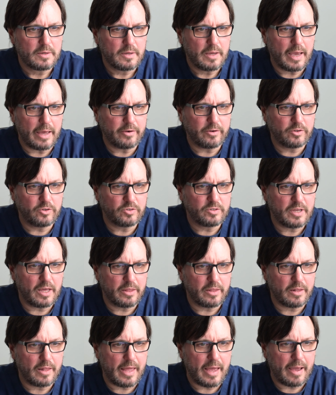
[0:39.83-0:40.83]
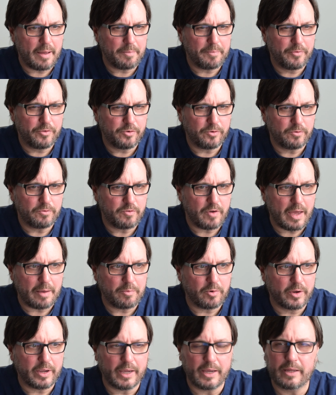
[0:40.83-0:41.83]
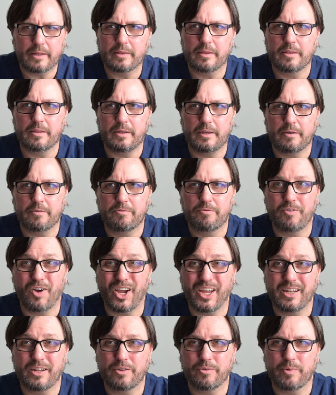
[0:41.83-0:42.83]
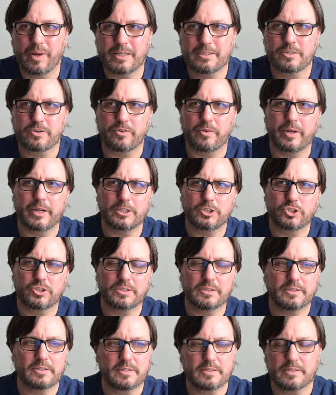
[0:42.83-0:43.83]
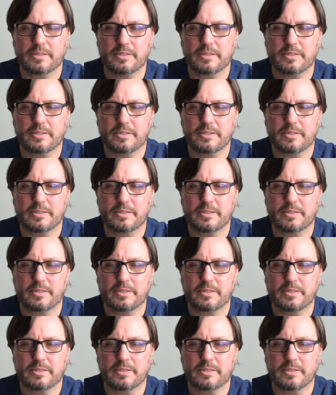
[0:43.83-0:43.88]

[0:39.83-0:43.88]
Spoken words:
how did you tell the lab to fabricate the final restorations?